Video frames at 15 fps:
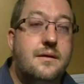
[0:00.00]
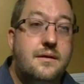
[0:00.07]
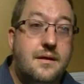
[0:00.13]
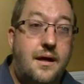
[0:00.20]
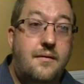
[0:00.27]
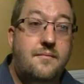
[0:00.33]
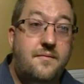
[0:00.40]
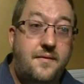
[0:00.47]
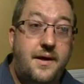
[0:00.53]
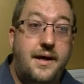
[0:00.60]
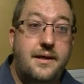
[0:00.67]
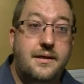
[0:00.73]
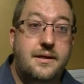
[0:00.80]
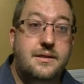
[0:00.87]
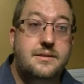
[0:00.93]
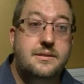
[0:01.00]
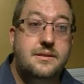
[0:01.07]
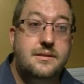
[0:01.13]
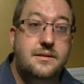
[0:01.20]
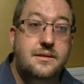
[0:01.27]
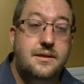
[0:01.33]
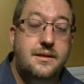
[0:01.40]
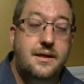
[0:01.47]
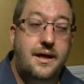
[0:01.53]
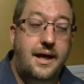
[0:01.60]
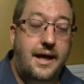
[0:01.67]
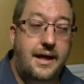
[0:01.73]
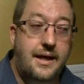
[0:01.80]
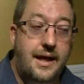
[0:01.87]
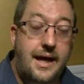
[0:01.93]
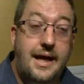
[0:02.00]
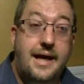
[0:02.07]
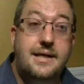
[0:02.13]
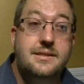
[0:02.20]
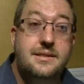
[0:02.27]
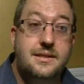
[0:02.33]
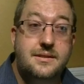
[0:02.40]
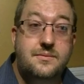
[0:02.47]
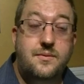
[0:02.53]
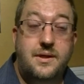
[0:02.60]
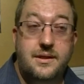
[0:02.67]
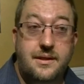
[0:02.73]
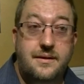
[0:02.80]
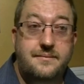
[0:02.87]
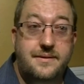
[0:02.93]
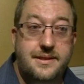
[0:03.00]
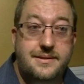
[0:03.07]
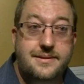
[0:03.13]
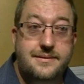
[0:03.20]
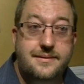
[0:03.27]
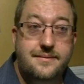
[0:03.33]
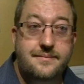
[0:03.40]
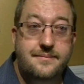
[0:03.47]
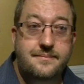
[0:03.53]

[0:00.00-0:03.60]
come find us and ask us what love is.